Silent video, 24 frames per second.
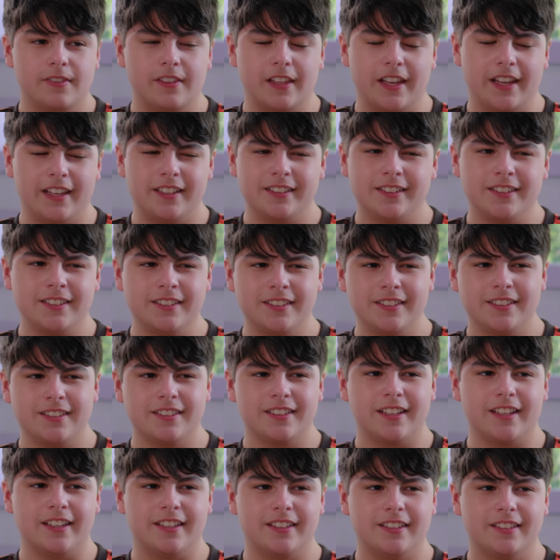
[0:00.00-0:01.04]
The Hansons?
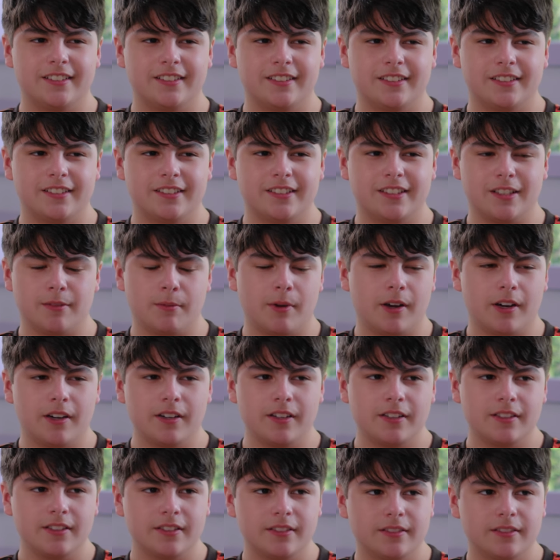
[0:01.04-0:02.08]
Like, Tamara?